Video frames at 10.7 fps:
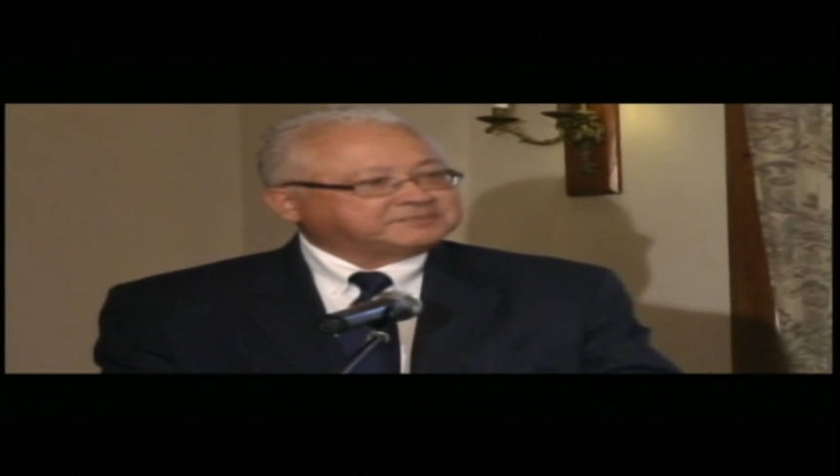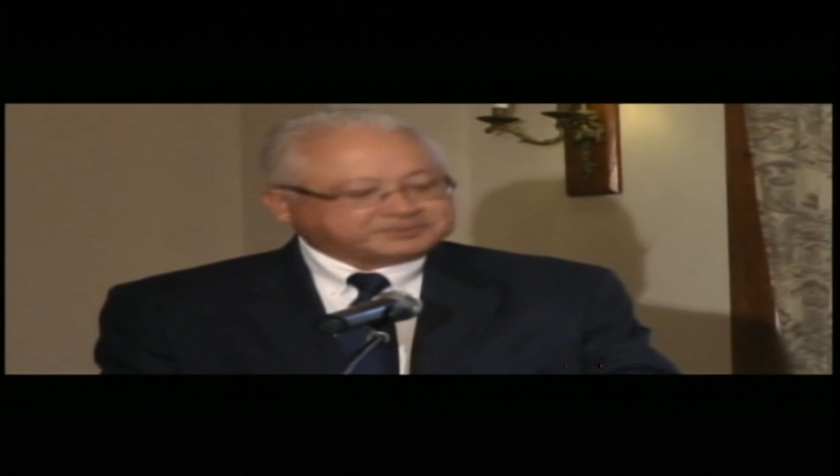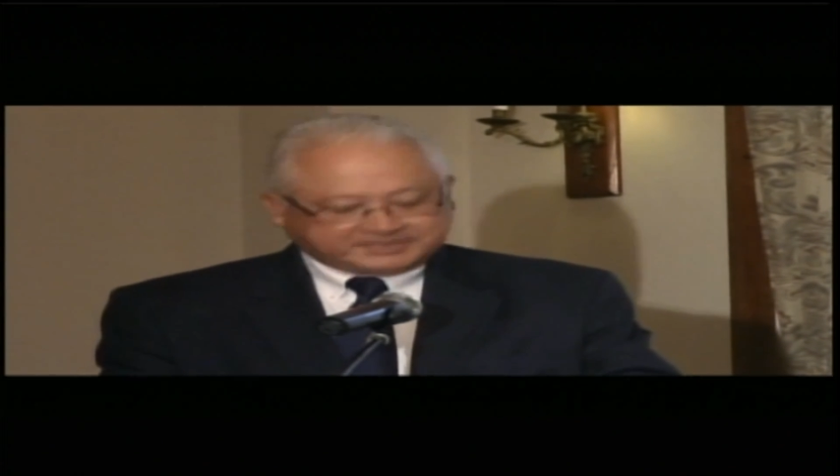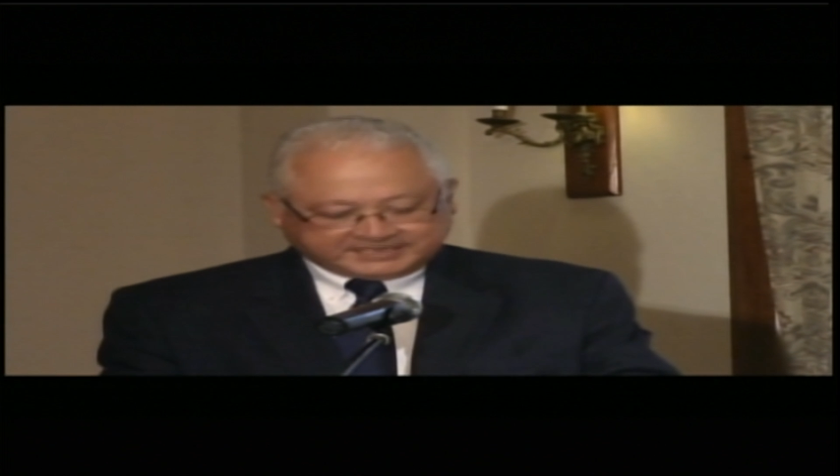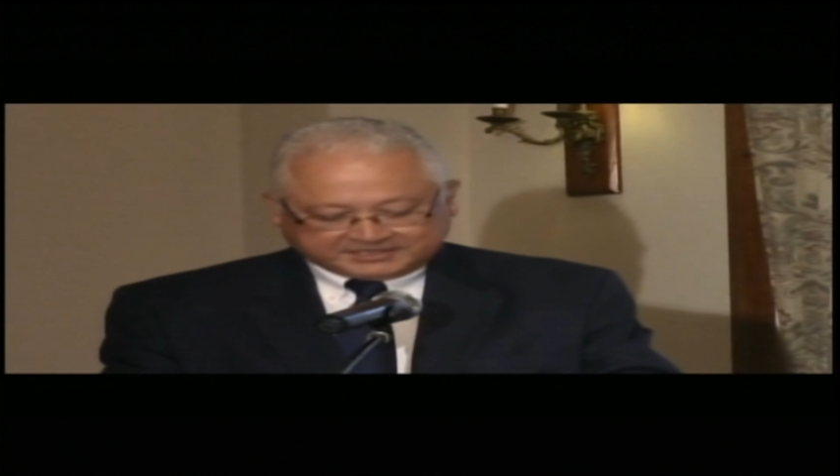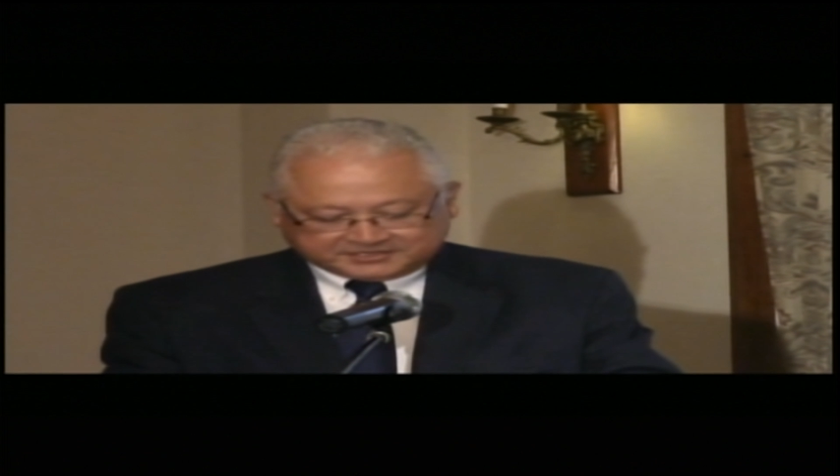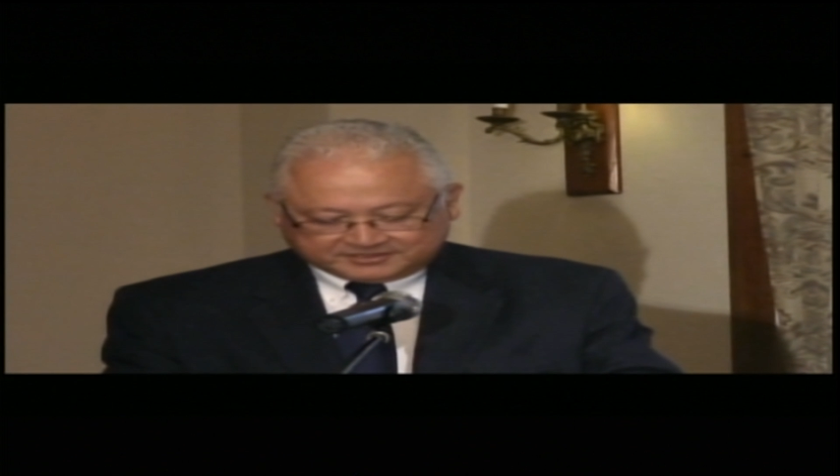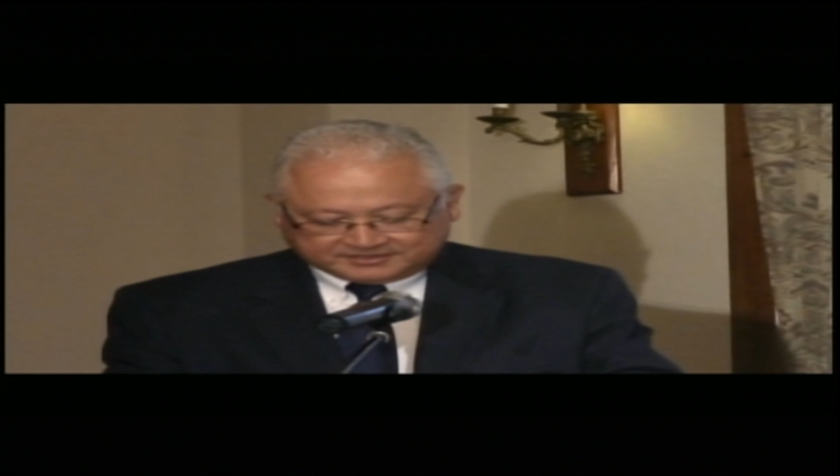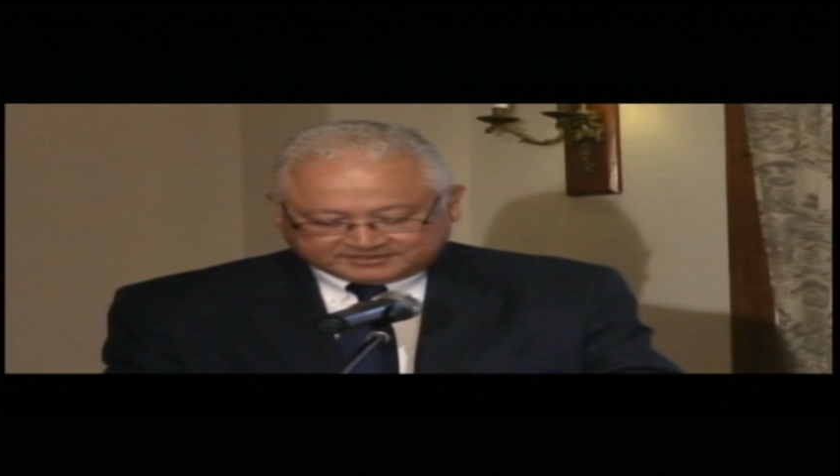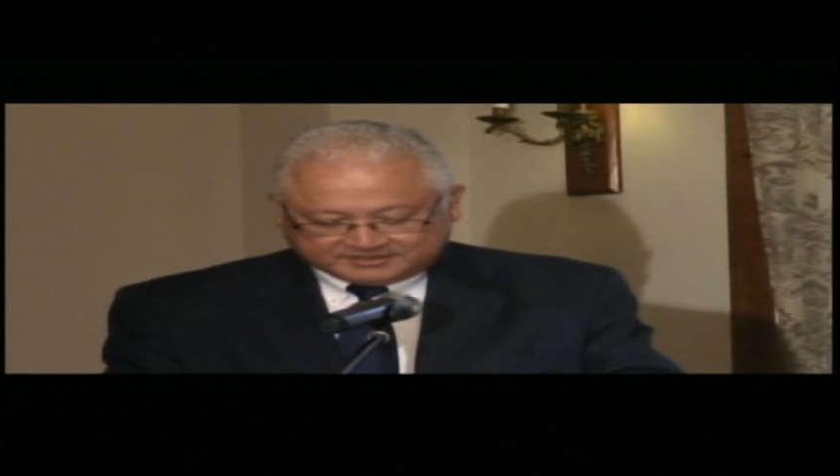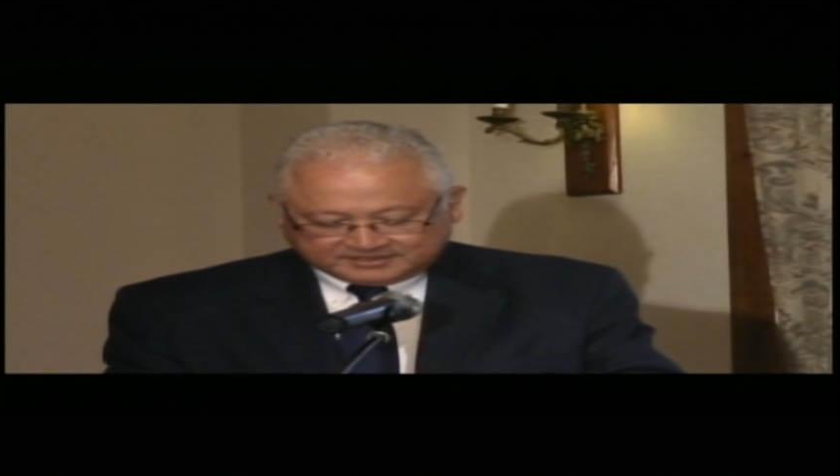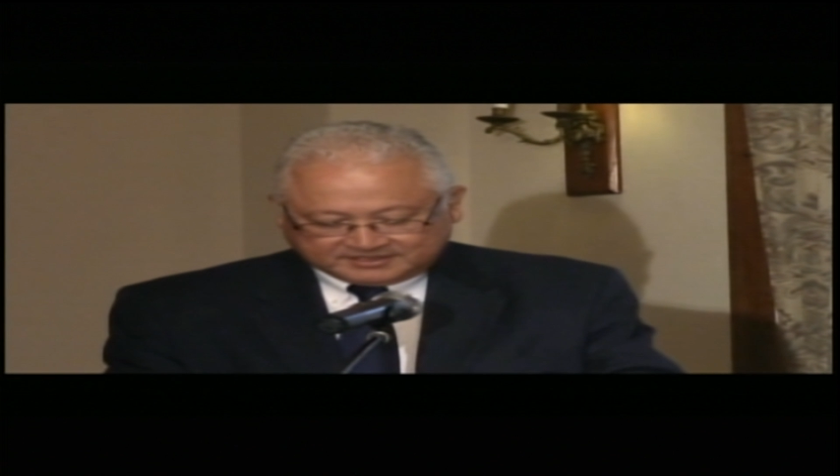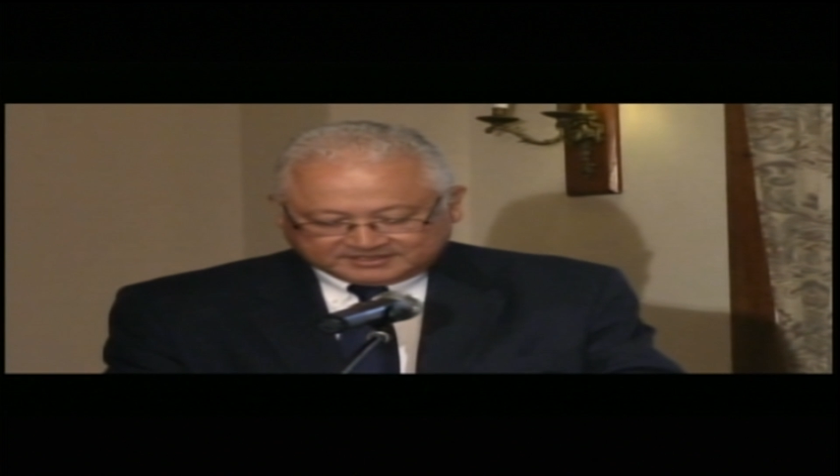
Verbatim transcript: to negotiate with the